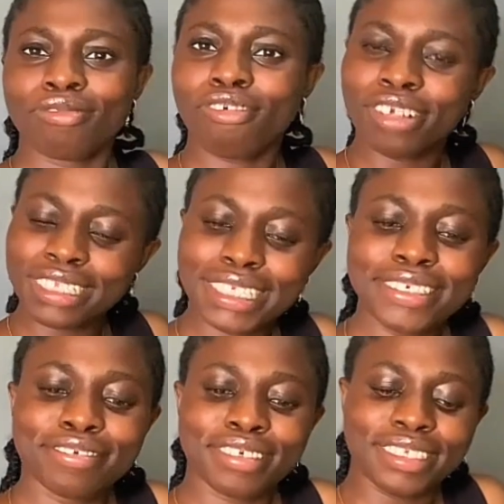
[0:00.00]

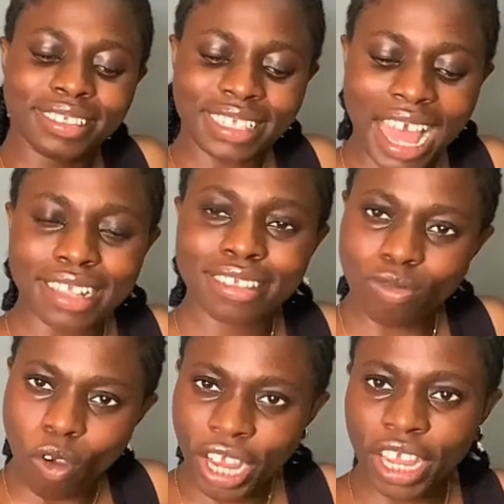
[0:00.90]
until it starts
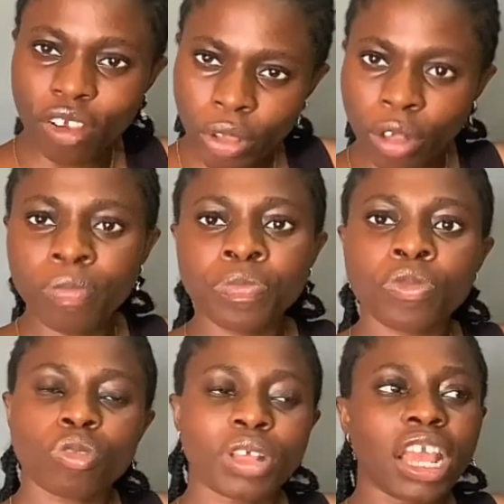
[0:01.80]
working well.
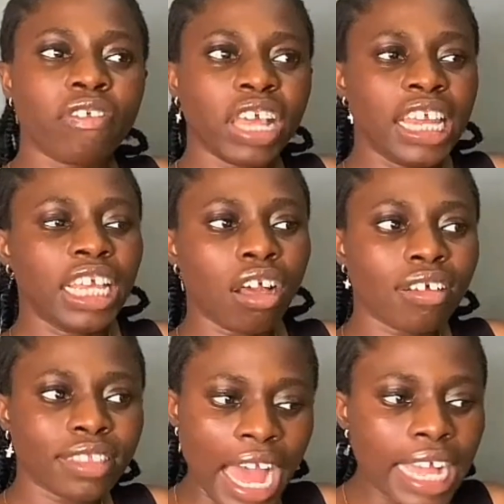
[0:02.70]
So when I finally
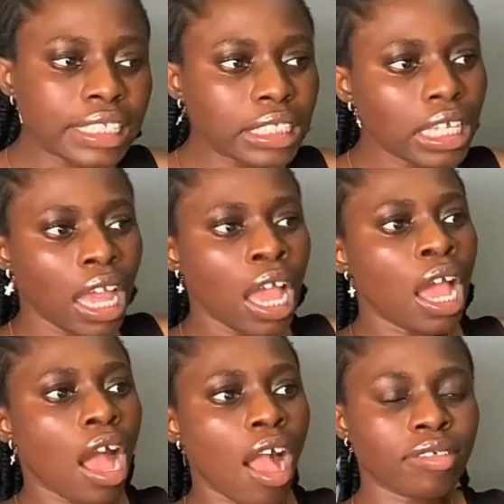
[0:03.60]
got that,
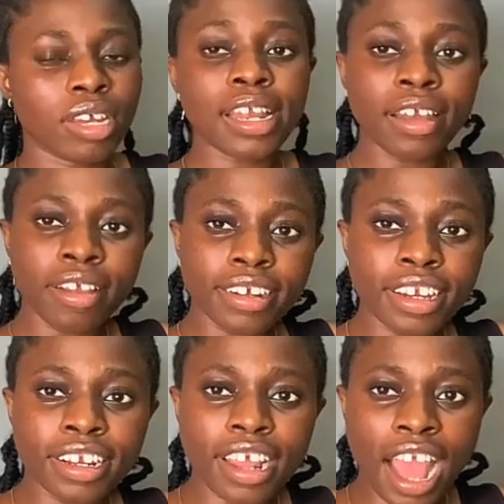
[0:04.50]
I started
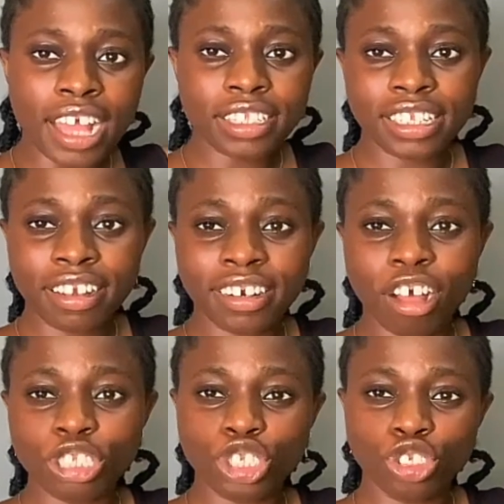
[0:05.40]
learning. I had to learn
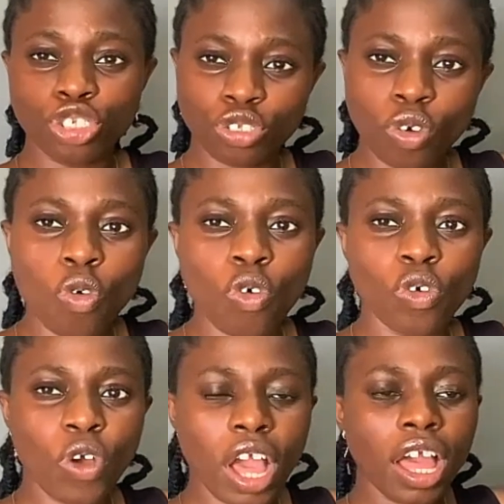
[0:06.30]
how to
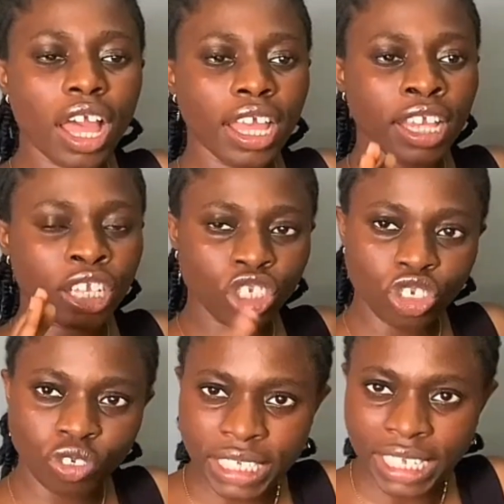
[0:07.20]
sew in a straight